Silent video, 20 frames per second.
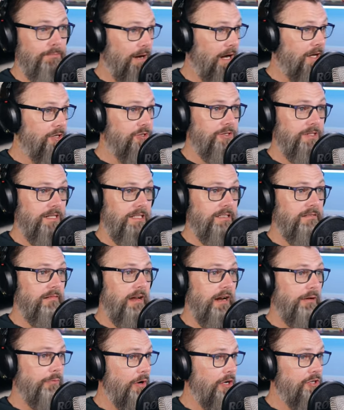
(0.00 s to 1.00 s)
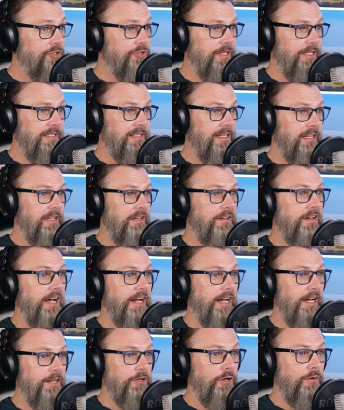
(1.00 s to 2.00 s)
I botched it. I rushed it.
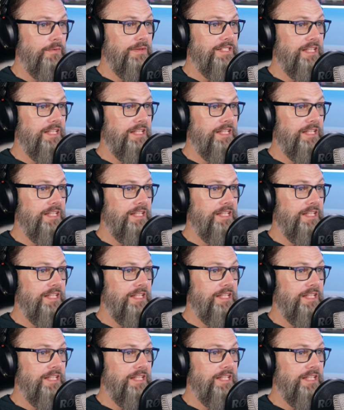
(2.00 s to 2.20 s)
I got